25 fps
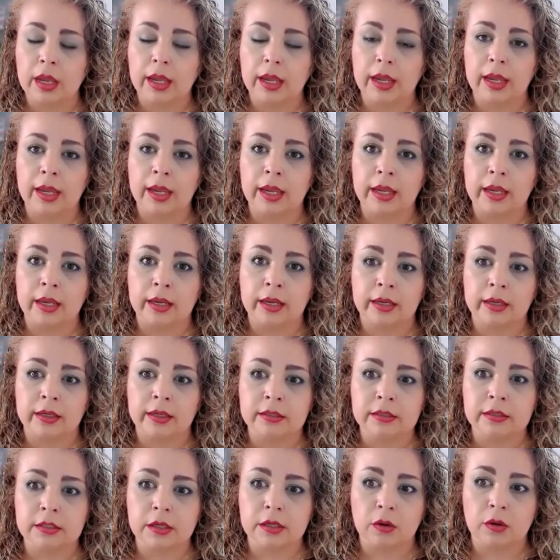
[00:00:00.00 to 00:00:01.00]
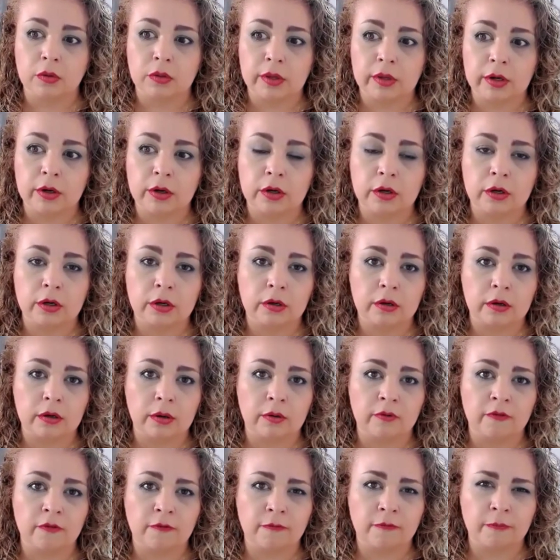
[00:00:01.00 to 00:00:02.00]
And so they're
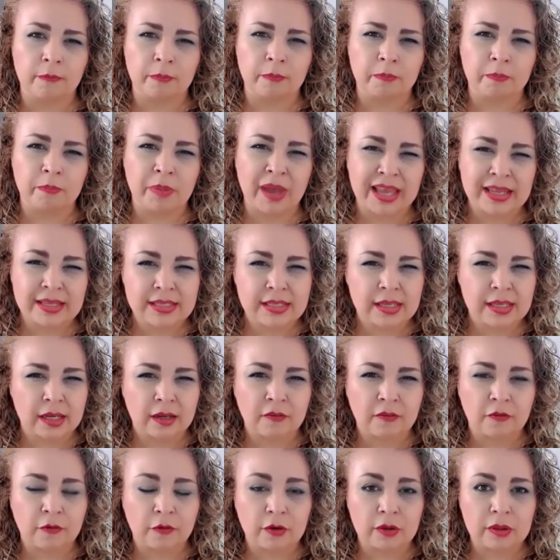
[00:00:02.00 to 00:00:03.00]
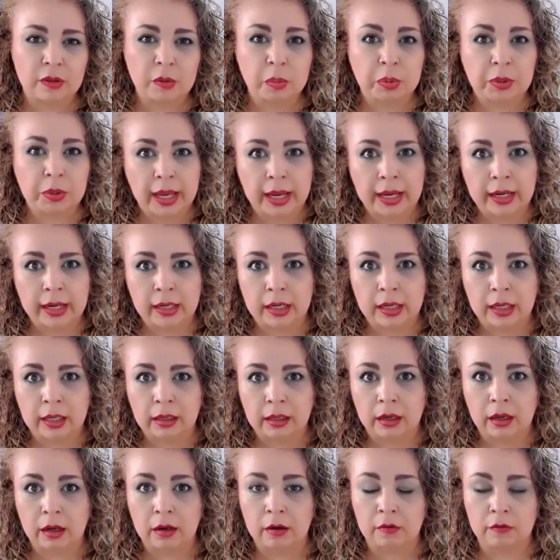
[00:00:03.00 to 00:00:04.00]
basic for the
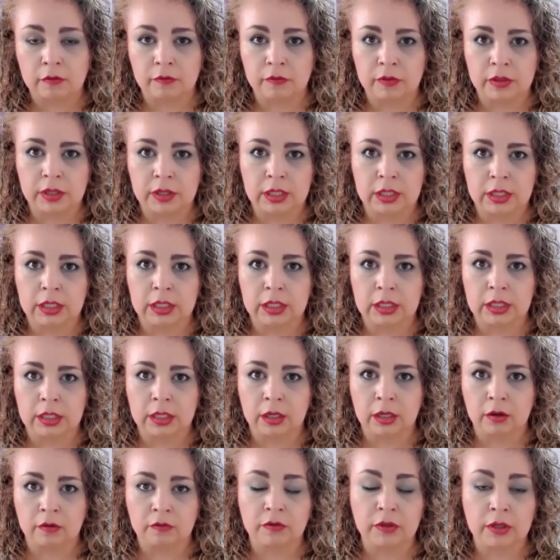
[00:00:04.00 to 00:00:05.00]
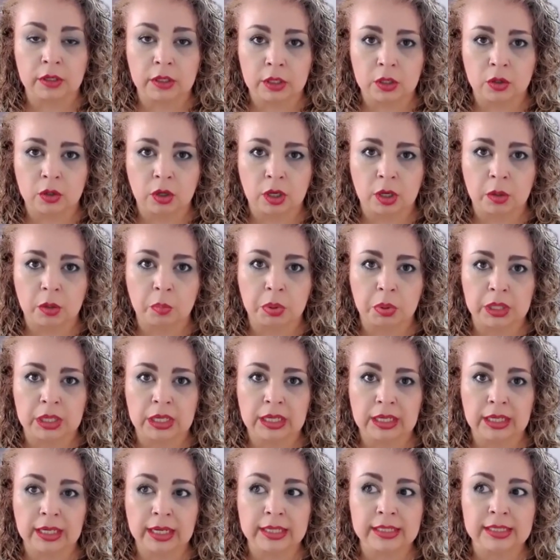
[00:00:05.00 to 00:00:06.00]
planning of the new
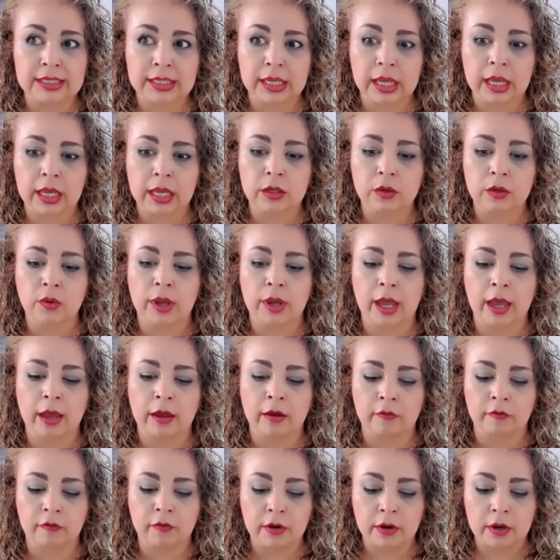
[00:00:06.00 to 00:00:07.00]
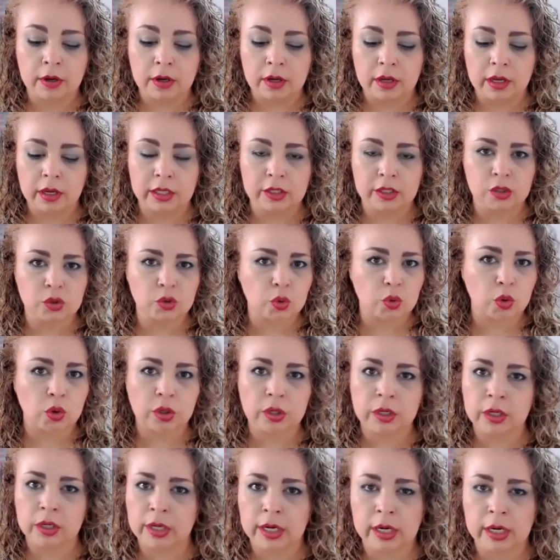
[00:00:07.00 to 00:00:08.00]
company. Let's say you have
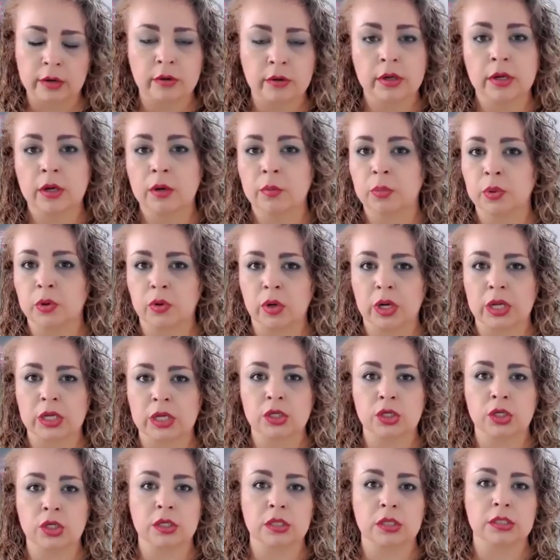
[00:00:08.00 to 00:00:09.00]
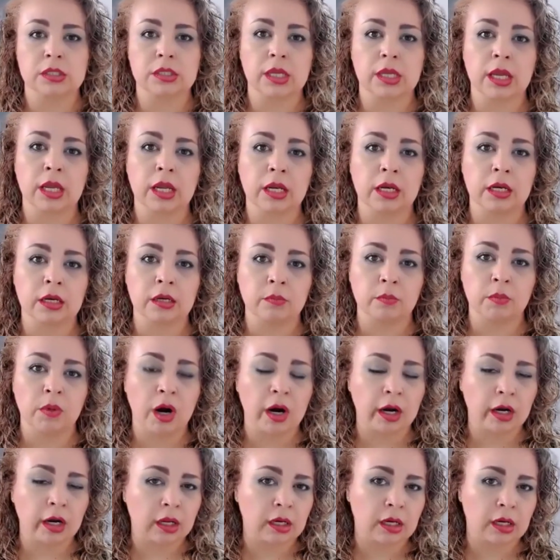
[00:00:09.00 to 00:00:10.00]
extraordinary operations and
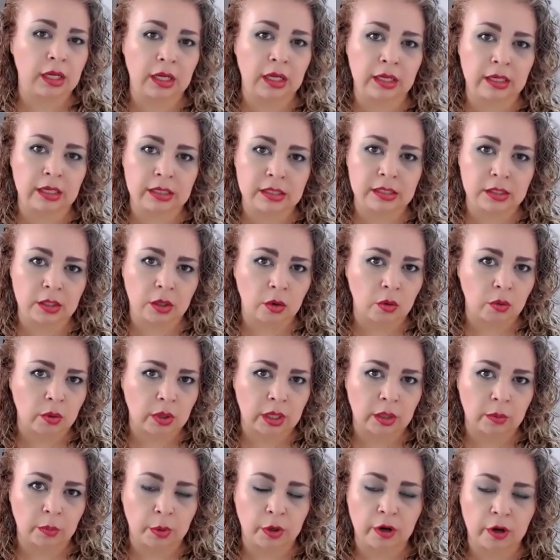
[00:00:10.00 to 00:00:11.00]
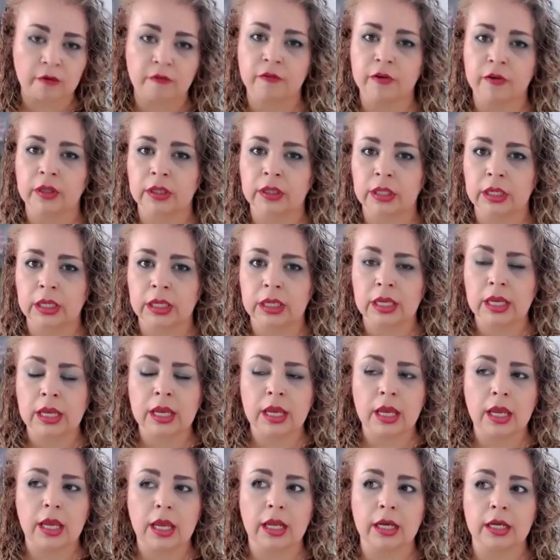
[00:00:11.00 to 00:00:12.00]
marketing is going perfectly.
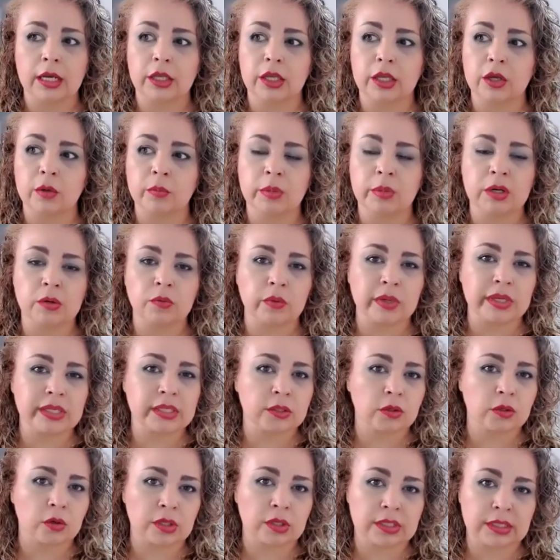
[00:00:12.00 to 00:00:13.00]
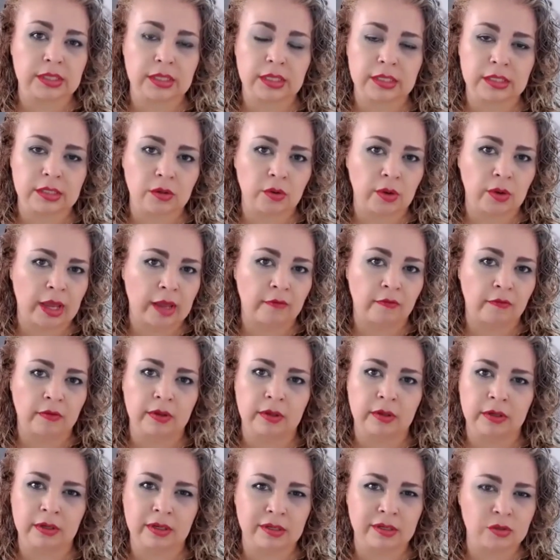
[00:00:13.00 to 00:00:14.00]
In human resources, you have
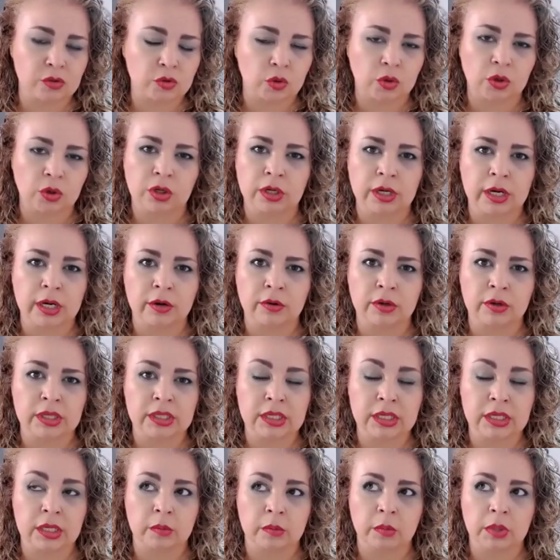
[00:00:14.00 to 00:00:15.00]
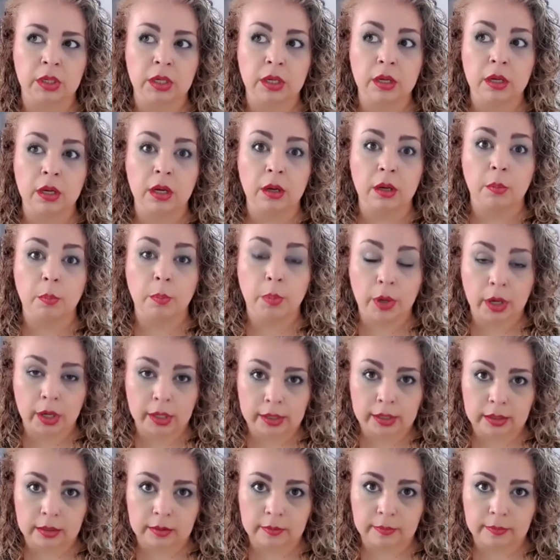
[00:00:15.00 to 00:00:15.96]
an extraordinary team. But